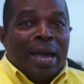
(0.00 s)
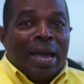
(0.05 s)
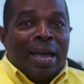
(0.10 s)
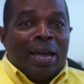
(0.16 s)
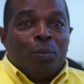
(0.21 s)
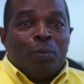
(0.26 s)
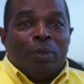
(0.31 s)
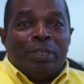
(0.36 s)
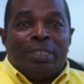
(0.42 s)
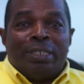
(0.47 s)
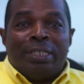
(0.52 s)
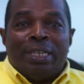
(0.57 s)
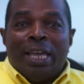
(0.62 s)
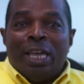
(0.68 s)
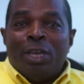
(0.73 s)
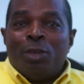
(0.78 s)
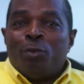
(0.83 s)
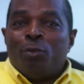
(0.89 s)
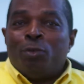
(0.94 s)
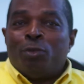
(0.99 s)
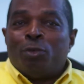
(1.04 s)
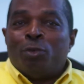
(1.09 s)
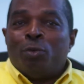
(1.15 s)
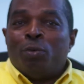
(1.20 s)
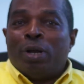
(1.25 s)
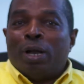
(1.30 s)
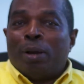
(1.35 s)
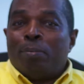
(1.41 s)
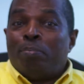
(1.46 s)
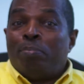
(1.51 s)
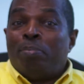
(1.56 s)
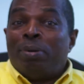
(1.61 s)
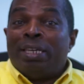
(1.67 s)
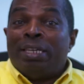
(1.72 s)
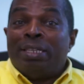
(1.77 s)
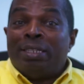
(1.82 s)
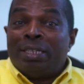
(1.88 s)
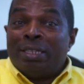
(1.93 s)
I will take you through
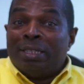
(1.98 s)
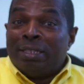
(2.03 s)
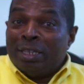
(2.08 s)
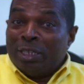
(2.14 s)
completing